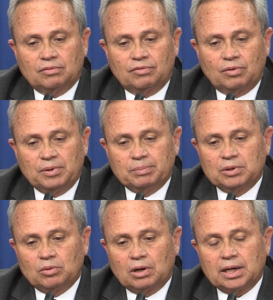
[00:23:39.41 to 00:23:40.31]
for people
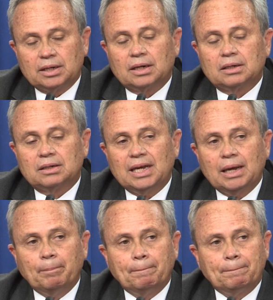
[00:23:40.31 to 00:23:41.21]
who are in an
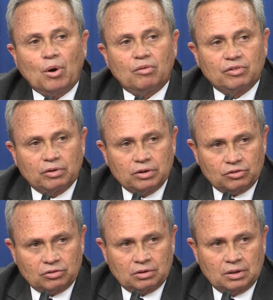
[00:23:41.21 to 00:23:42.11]

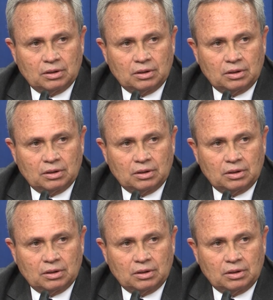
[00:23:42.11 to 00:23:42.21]
impoverished